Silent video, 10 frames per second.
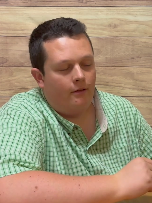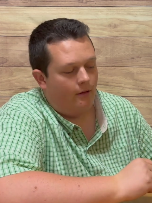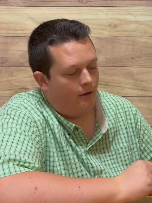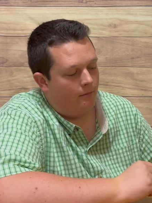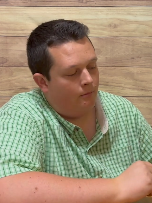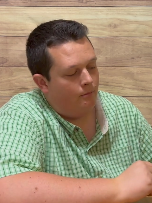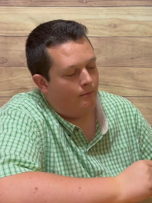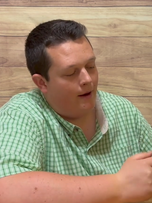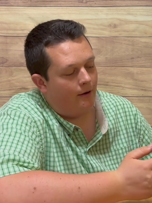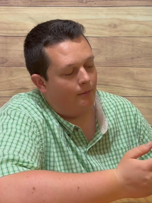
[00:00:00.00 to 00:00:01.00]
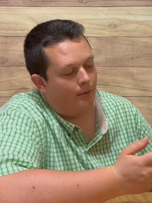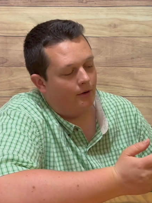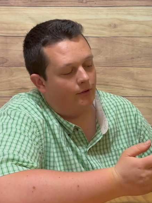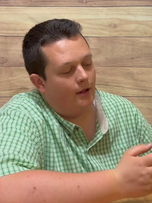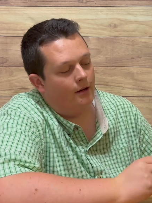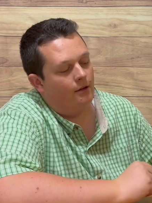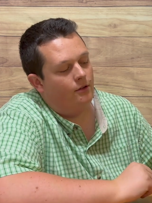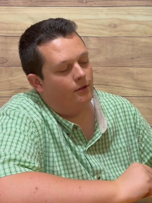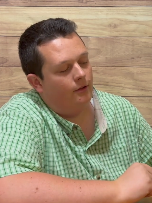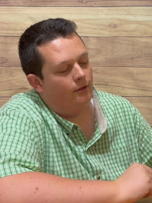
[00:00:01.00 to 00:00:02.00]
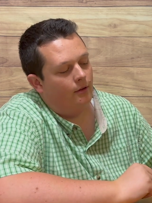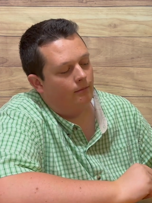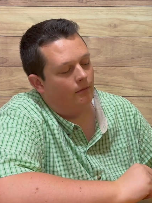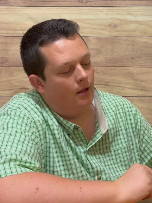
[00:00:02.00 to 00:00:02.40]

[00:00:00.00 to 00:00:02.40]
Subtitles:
the battery percentage system.